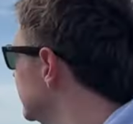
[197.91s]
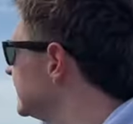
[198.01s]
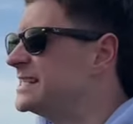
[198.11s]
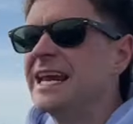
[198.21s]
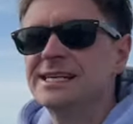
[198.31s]

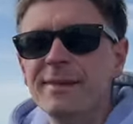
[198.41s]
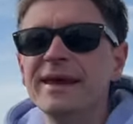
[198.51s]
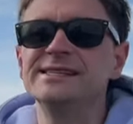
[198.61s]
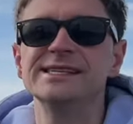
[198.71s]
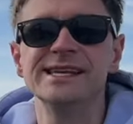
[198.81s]
Six
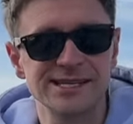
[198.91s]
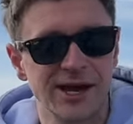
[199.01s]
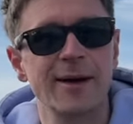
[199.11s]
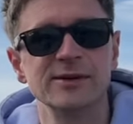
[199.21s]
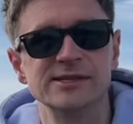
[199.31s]
meters in
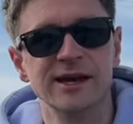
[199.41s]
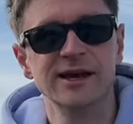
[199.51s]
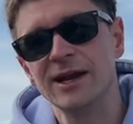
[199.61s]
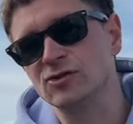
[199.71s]
diameter,